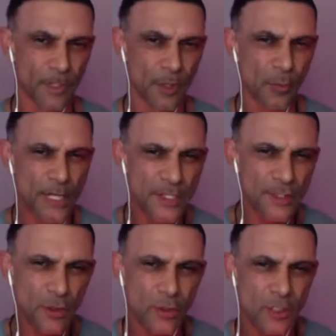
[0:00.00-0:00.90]
We didn't
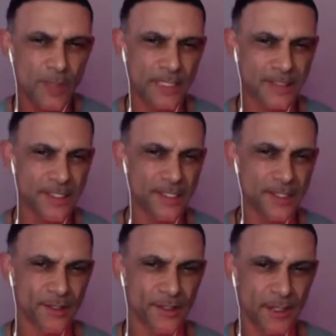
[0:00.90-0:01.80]
talk about this
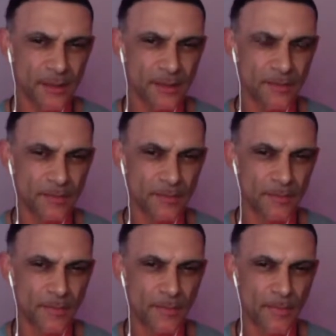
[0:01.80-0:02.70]
tonight,
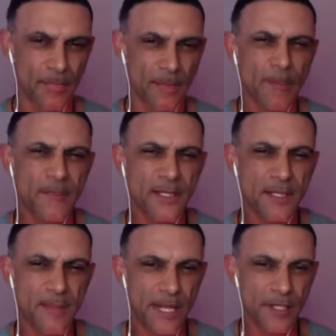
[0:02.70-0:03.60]
but think
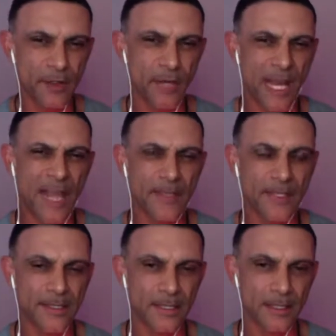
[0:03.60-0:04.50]
about your
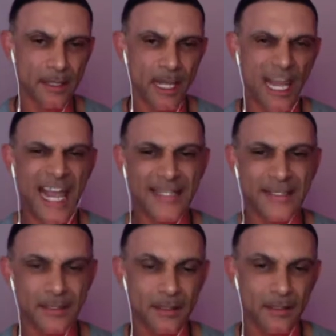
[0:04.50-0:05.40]
habit at.